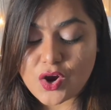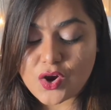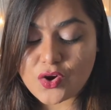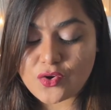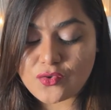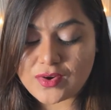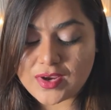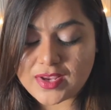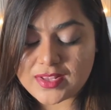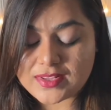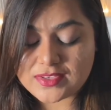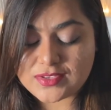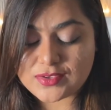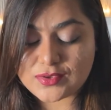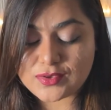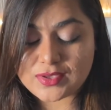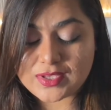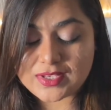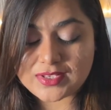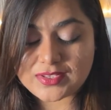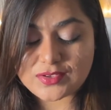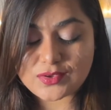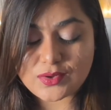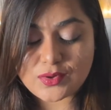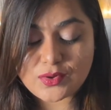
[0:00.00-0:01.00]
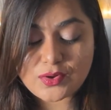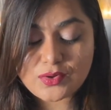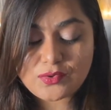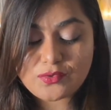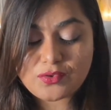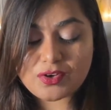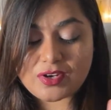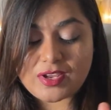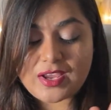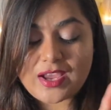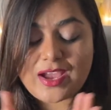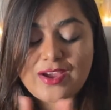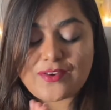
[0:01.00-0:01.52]
Alright, so that's
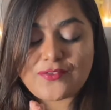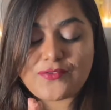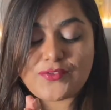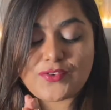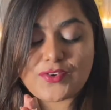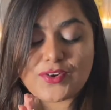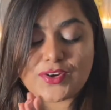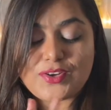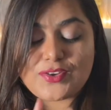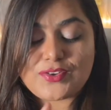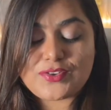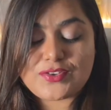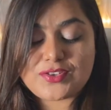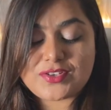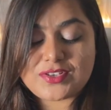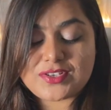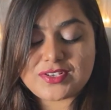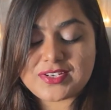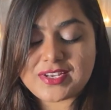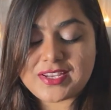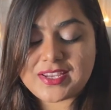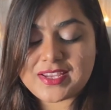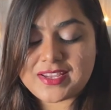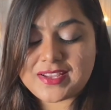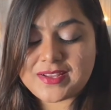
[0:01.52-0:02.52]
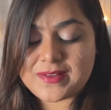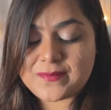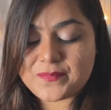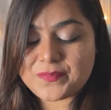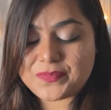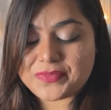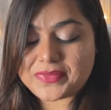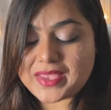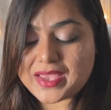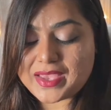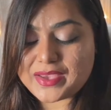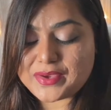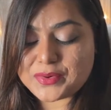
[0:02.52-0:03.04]
all what I have for you today.
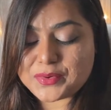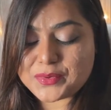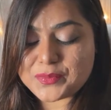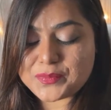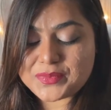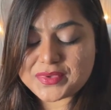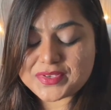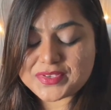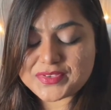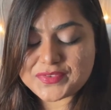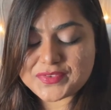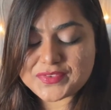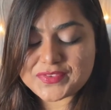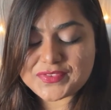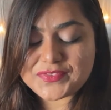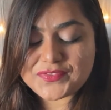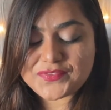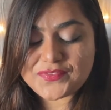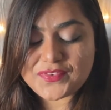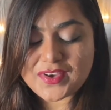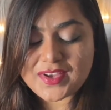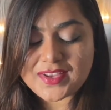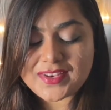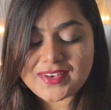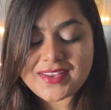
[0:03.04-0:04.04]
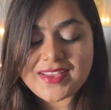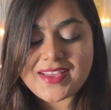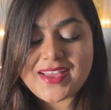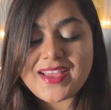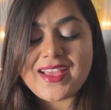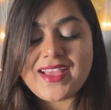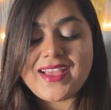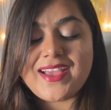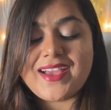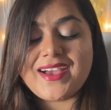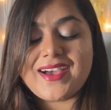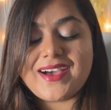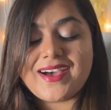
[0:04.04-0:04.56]
I hope this is fun.
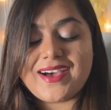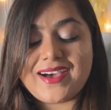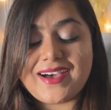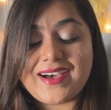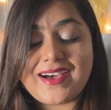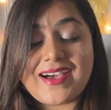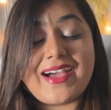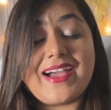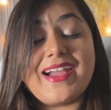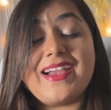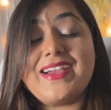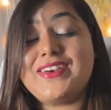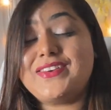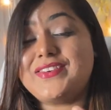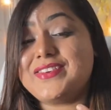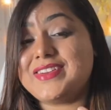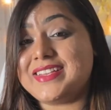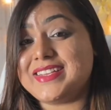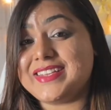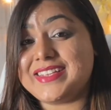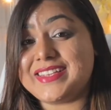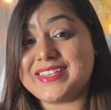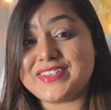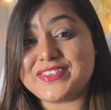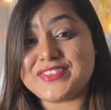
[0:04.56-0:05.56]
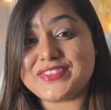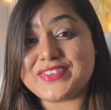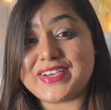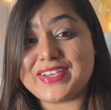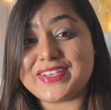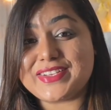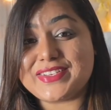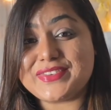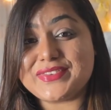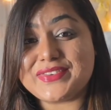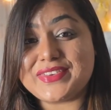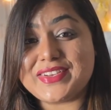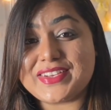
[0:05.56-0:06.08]
I really
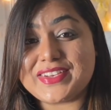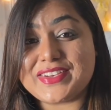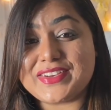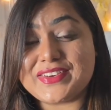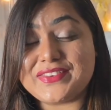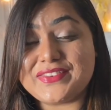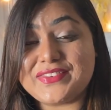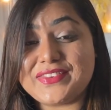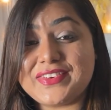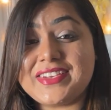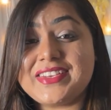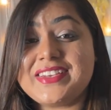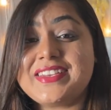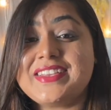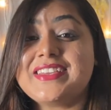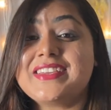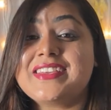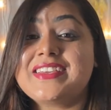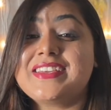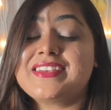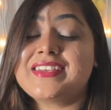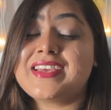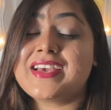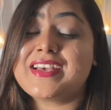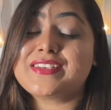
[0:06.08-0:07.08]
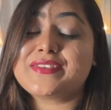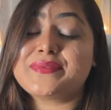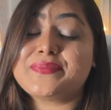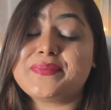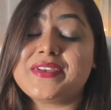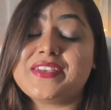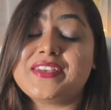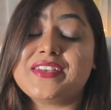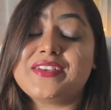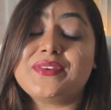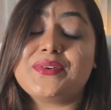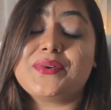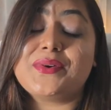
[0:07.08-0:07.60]
enjoyed doing your reading. It has
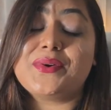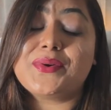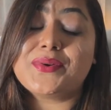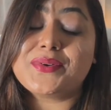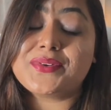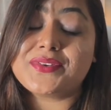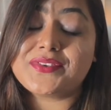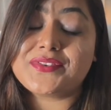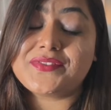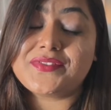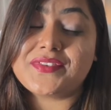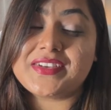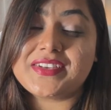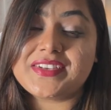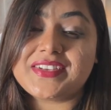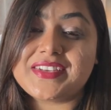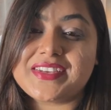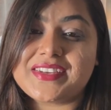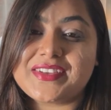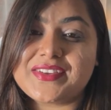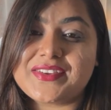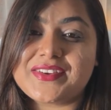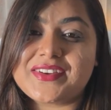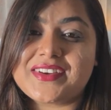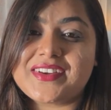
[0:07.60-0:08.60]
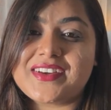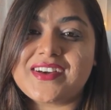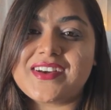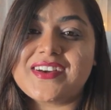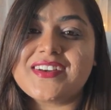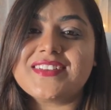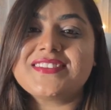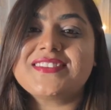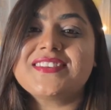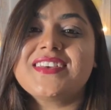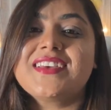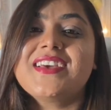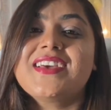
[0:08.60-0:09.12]
been an honor reading your
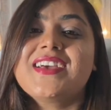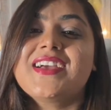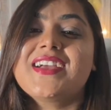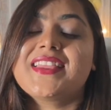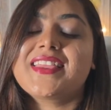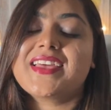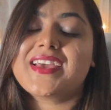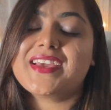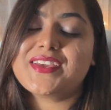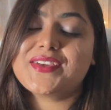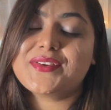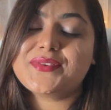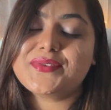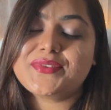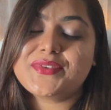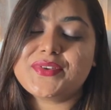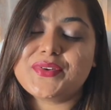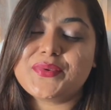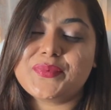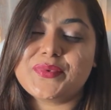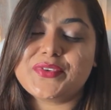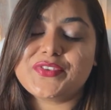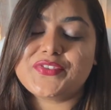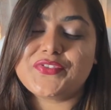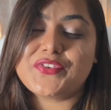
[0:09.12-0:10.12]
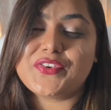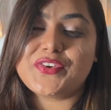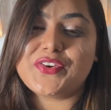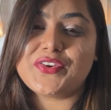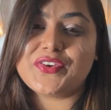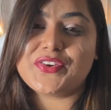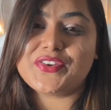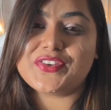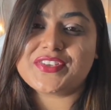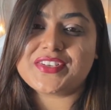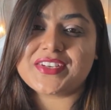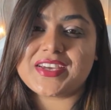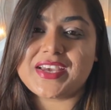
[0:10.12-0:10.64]
cards. Thank you so much for
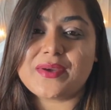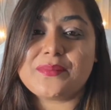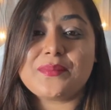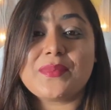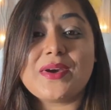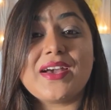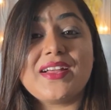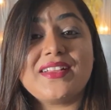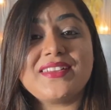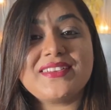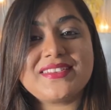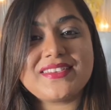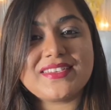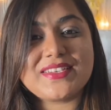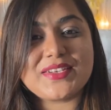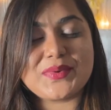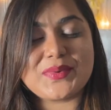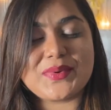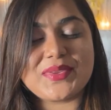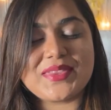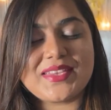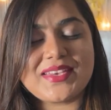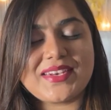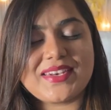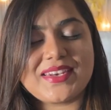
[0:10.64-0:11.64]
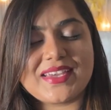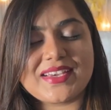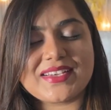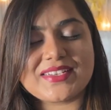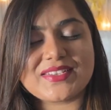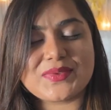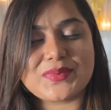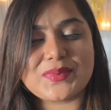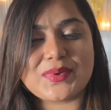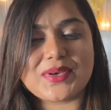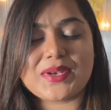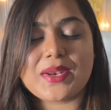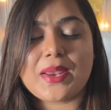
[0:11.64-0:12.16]
your time. I'll see you in the
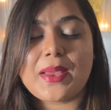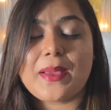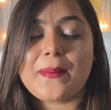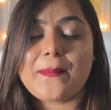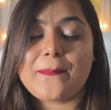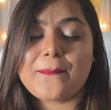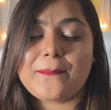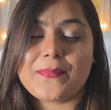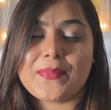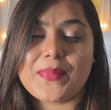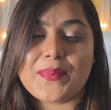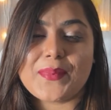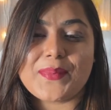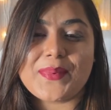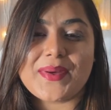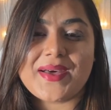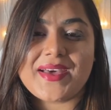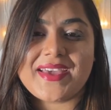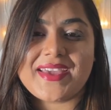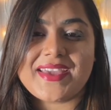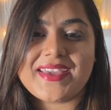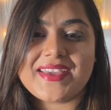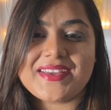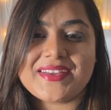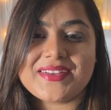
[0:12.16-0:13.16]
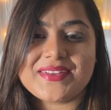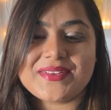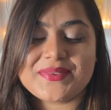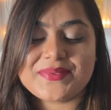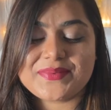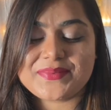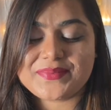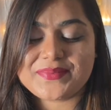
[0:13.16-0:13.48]
next one. Bye-bye.